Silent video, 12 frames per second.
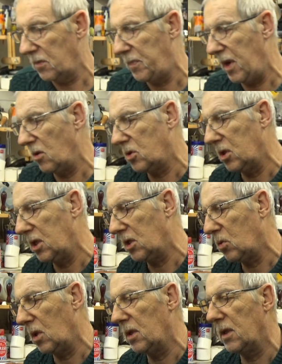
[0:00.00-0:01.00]
opposed to
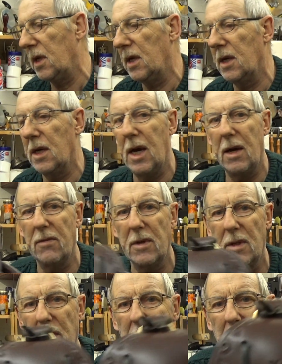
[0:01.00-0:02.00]
this one
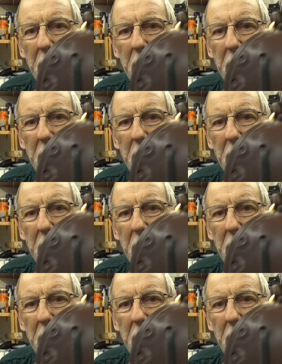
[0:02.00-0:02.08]
having